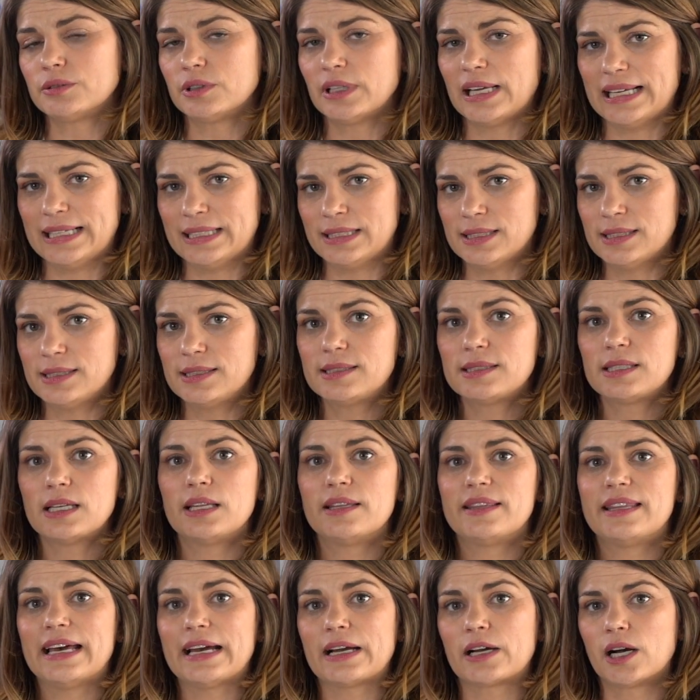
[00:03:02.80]
lens
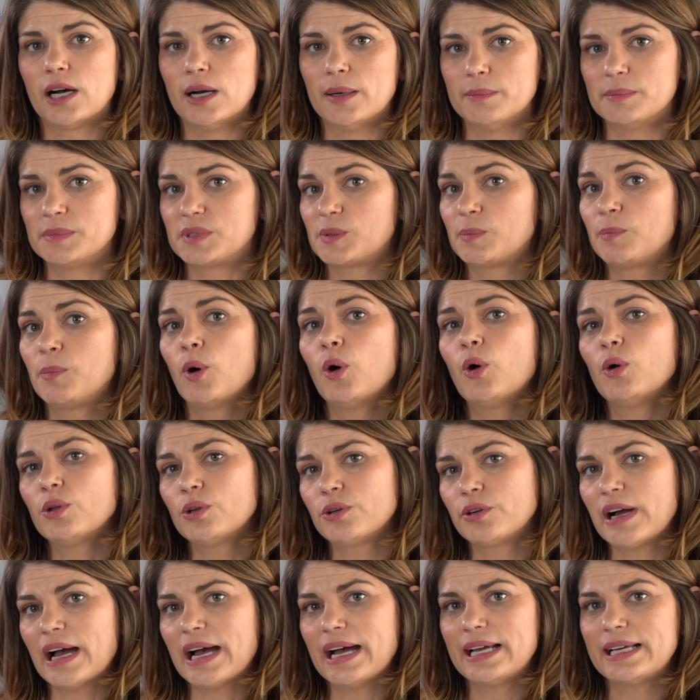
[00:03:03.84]
that comes
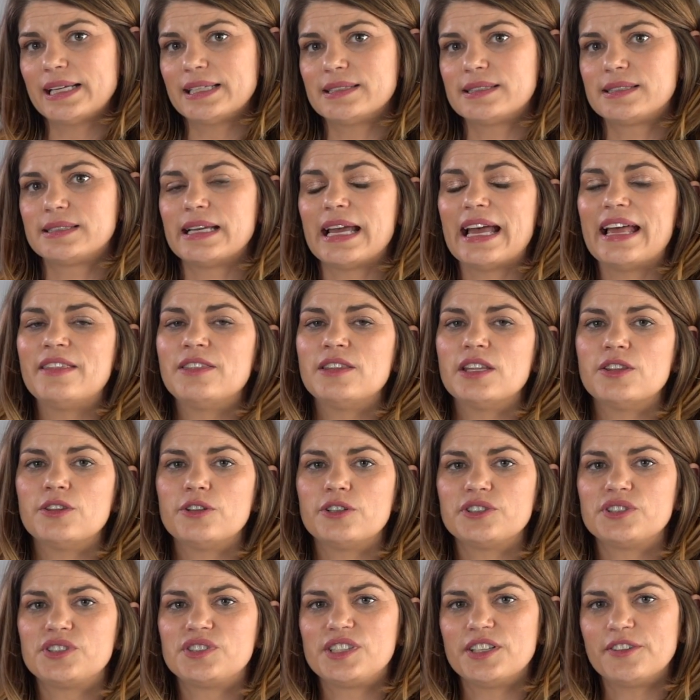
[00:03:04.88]
polarized, and then
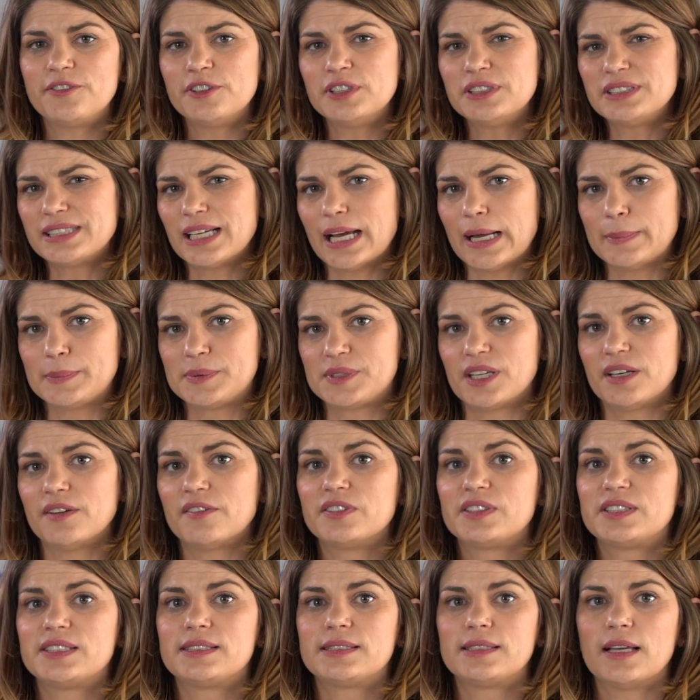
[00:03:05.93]
there's different types of
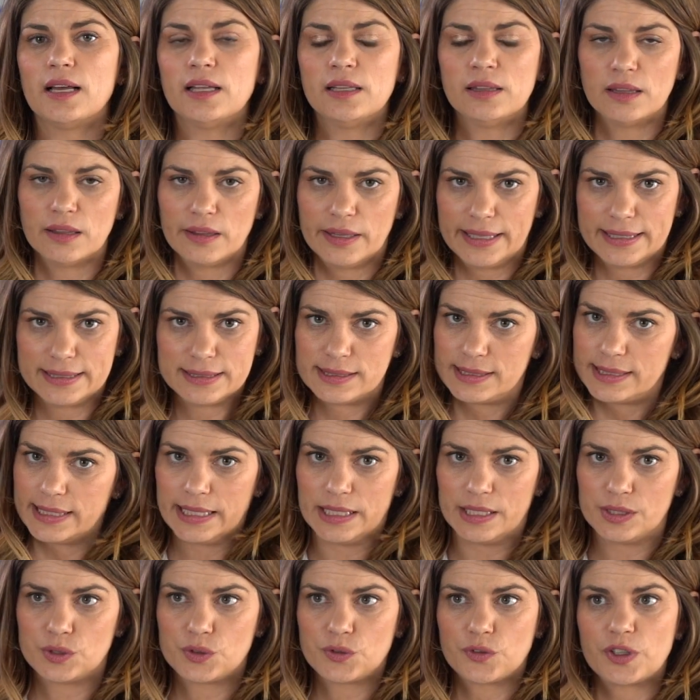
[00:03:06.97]
sun
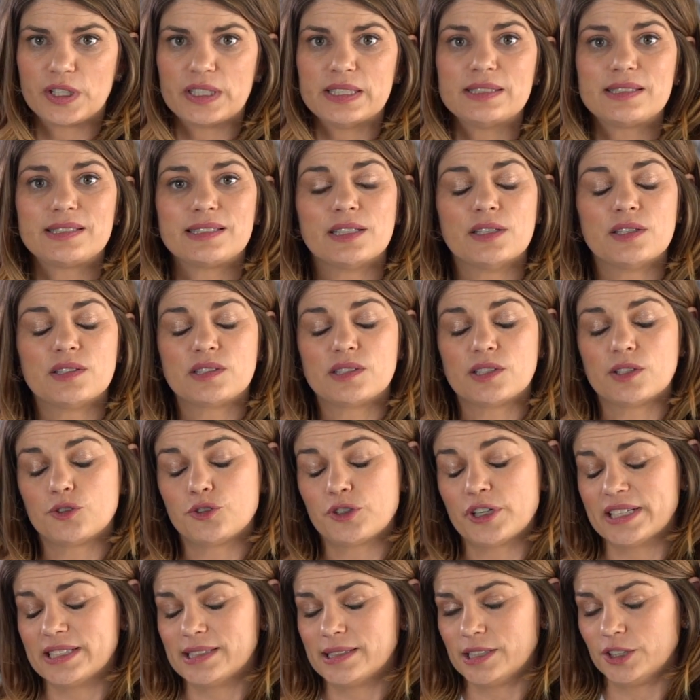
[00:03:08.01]
lenses. For instance, the
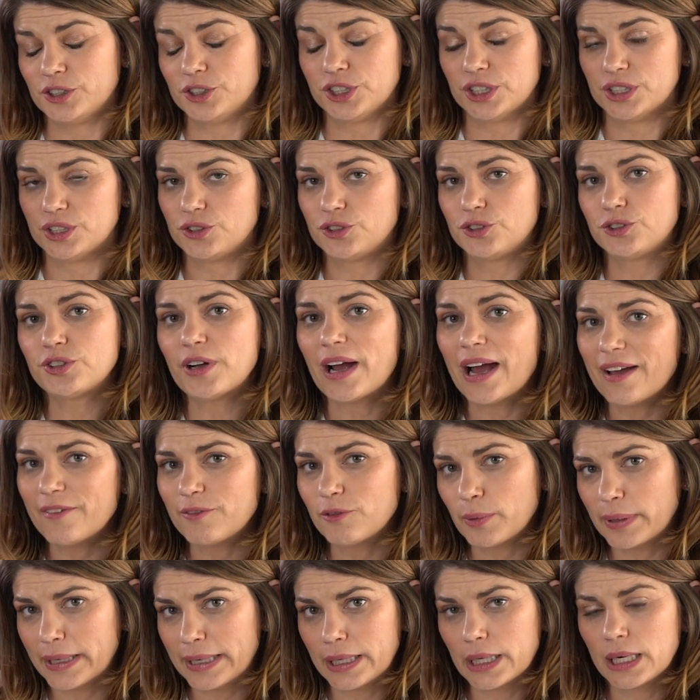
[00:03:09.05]
Transitions
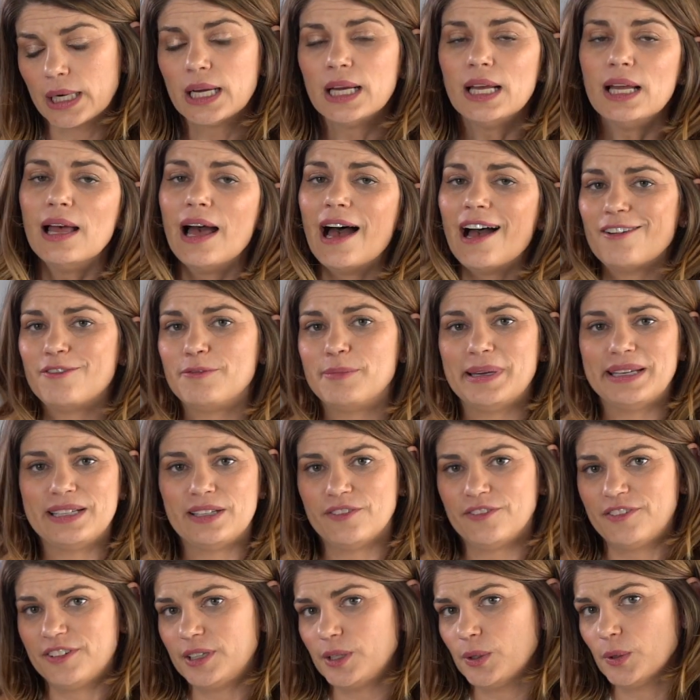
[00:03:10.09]
Drivewear, I've made a
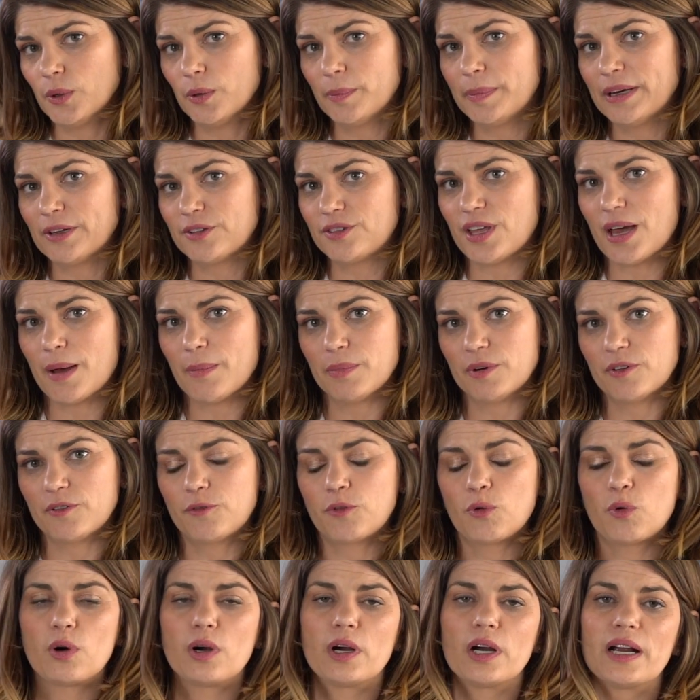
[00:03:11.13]
video about that
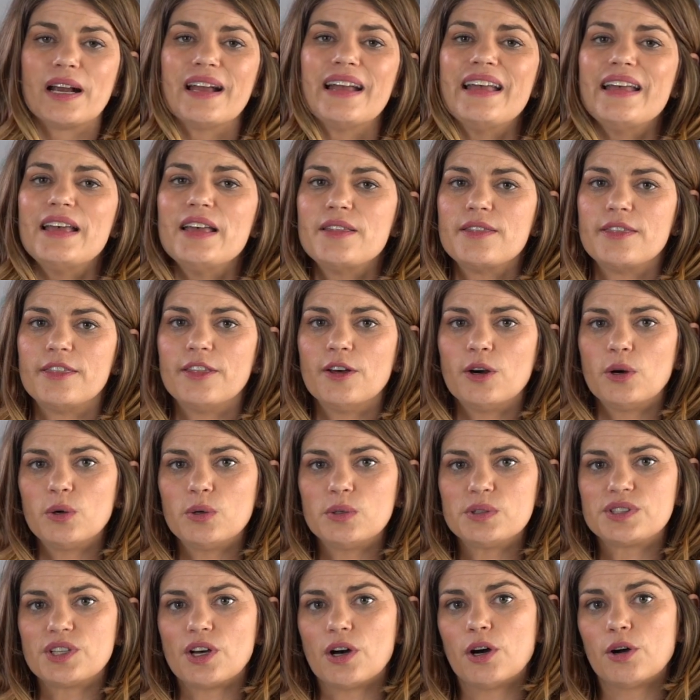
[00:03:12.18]
before.
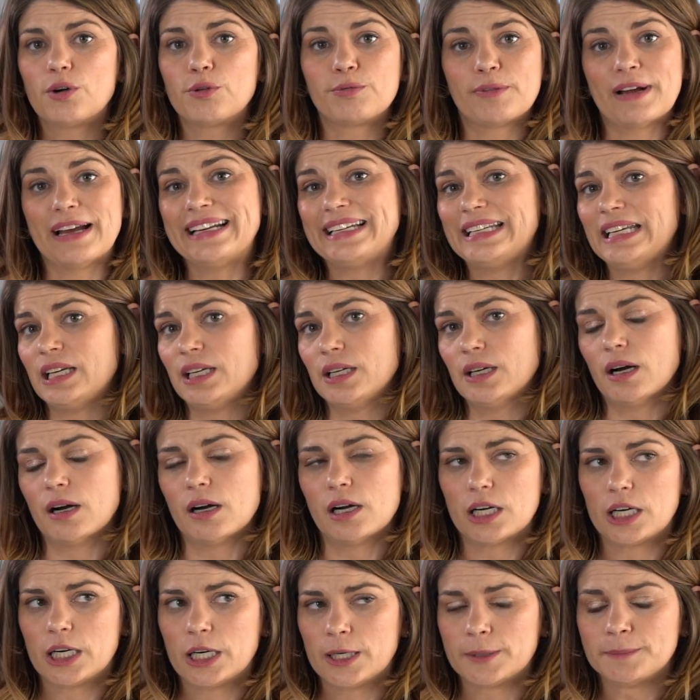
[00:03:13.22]
Those already
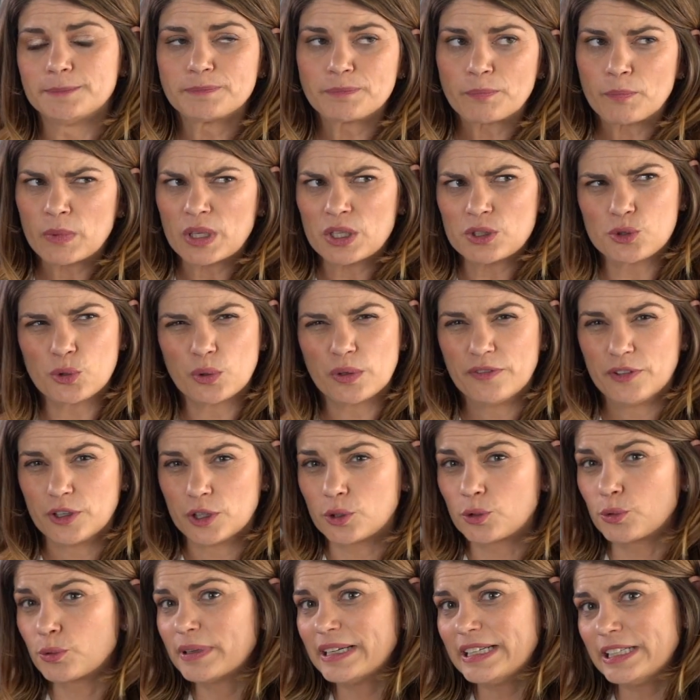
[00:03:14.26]
are sort of a
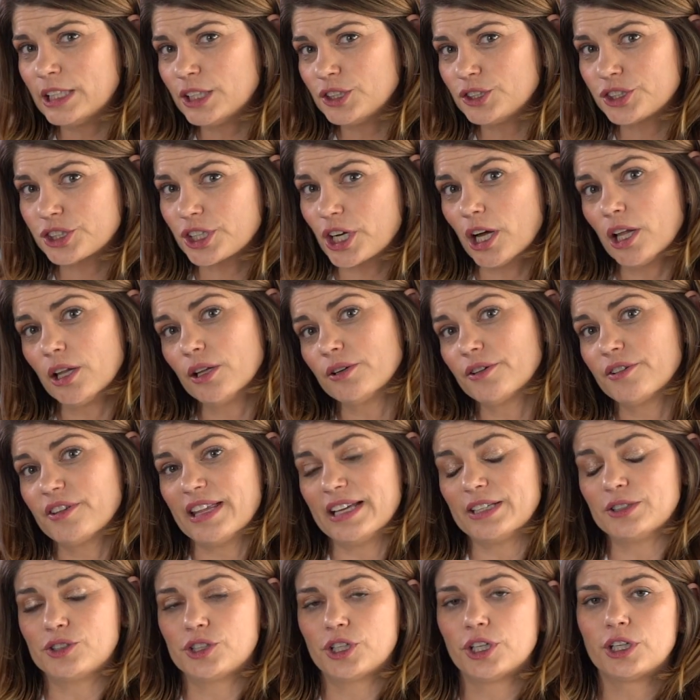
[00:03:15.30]
greenish color
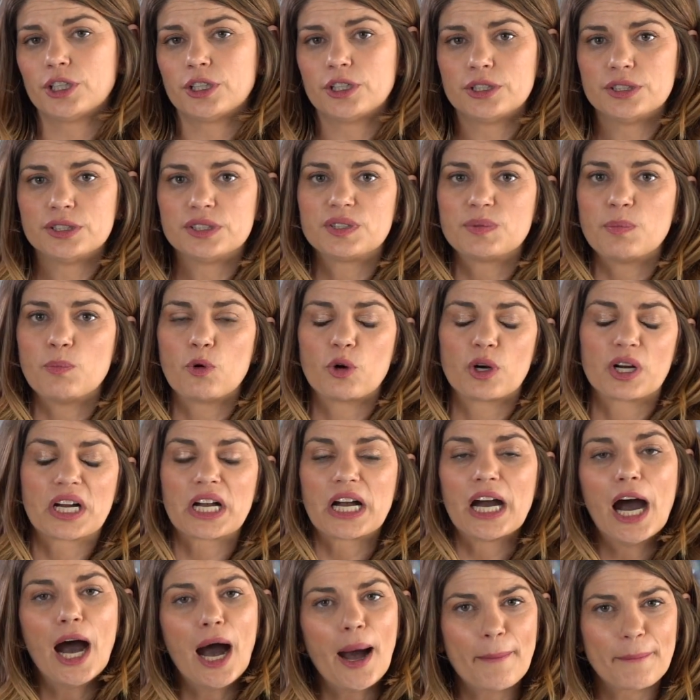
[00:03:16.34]
that turns more
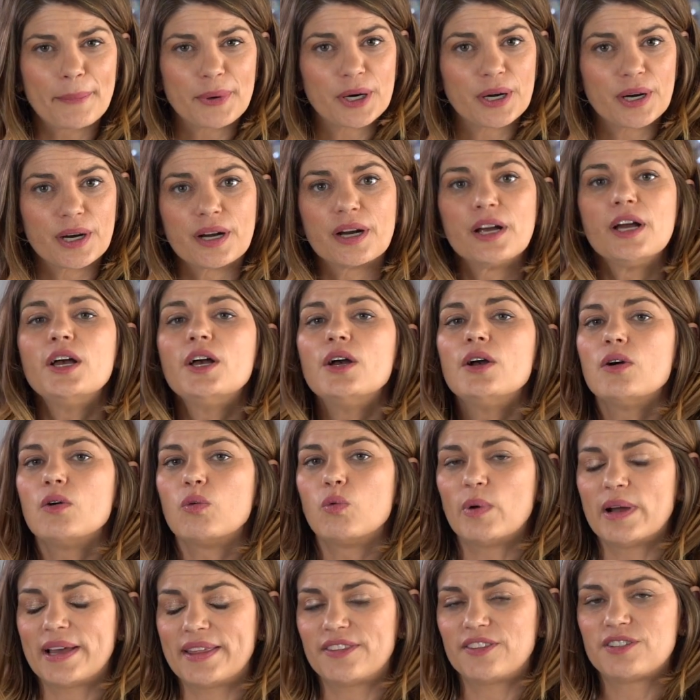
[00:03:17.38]
copper
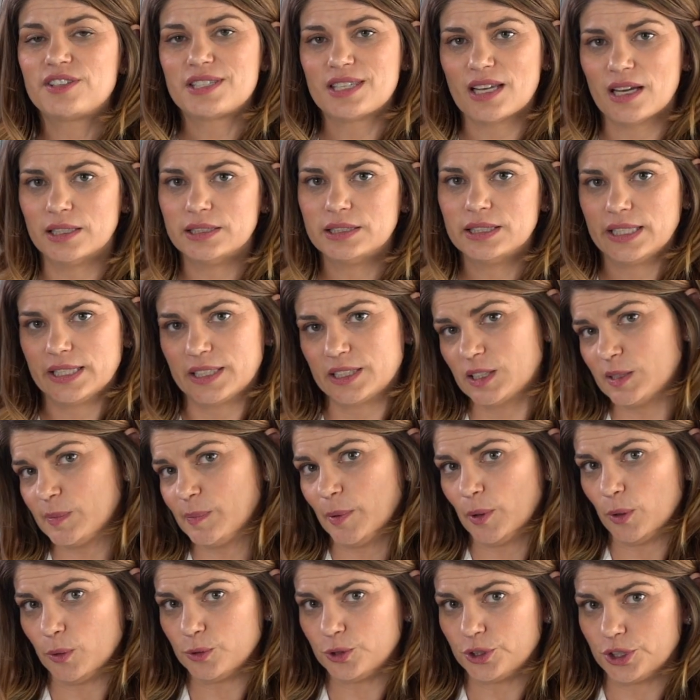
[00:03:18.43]
with sun
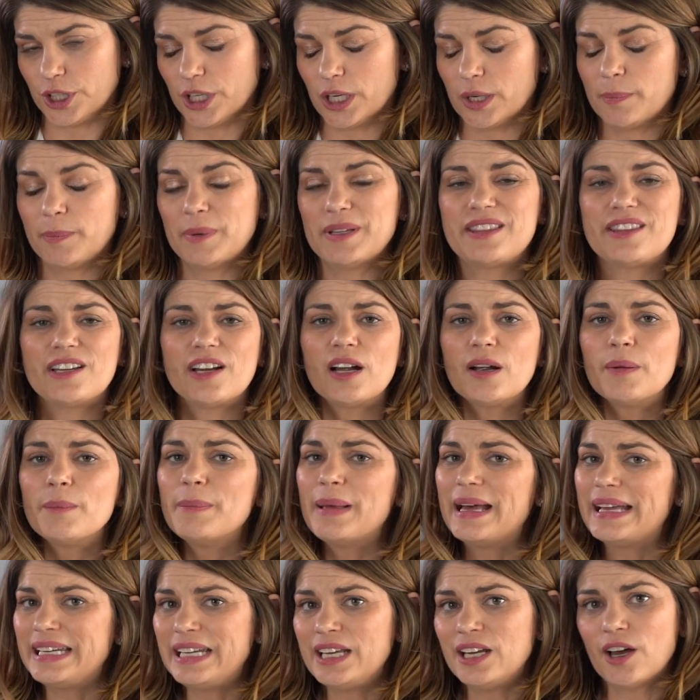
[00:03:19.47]
exposure. But there are
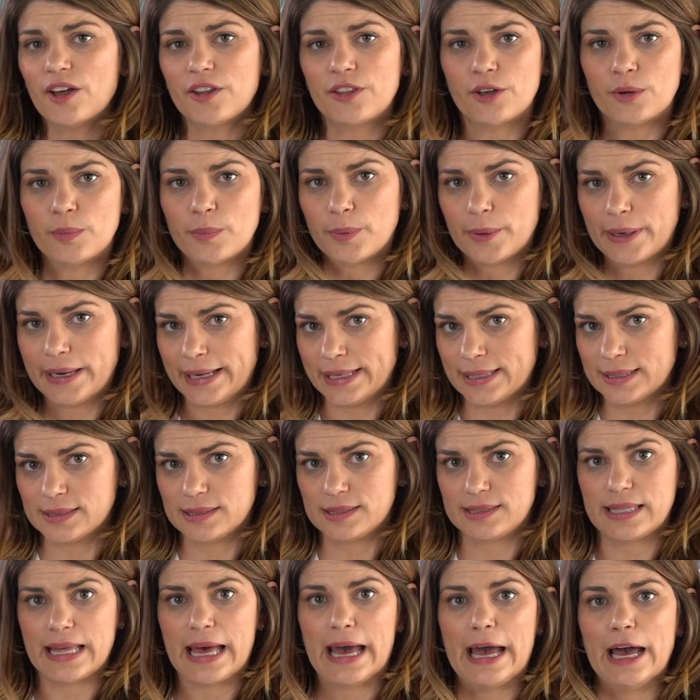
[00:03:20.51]
many other
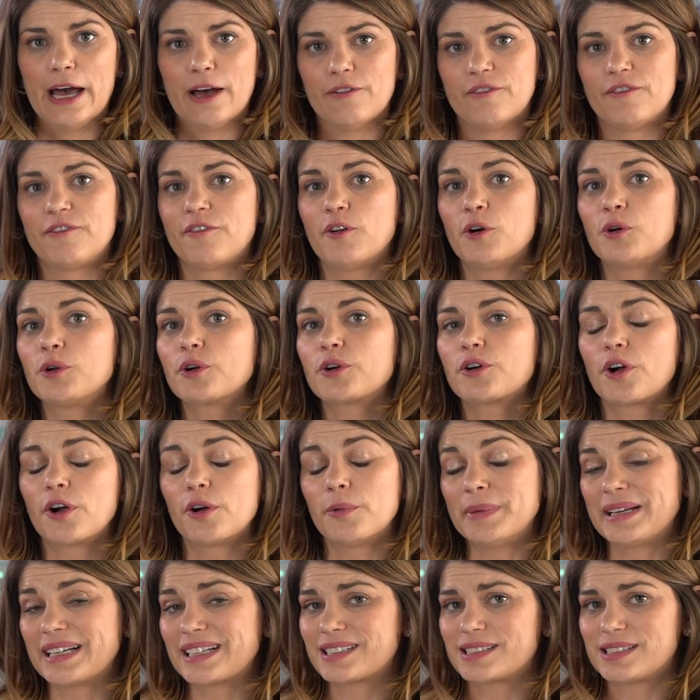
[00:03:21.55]
brands that have
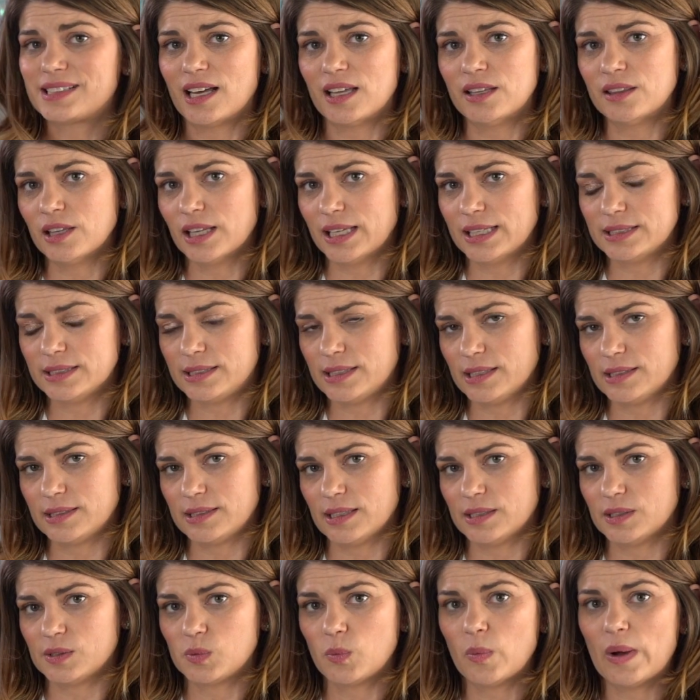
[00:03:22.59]
photochromic sun lenses
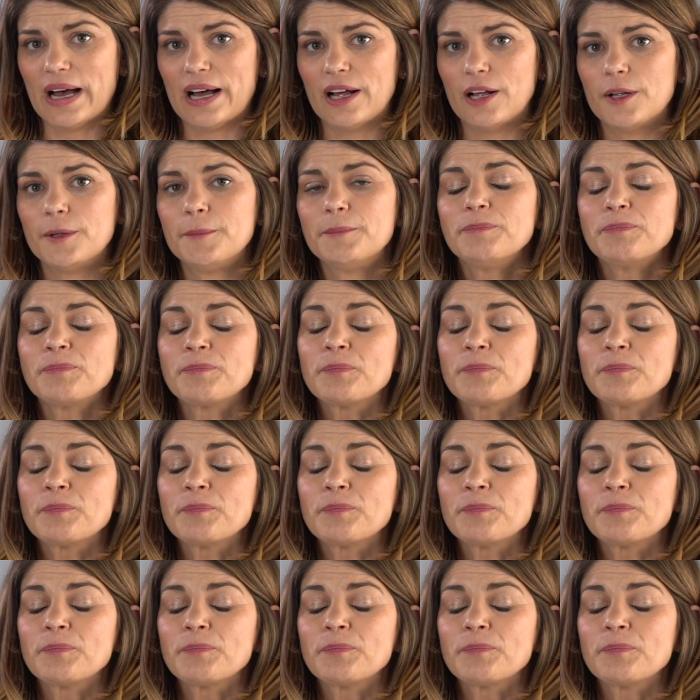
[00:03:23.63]
as well.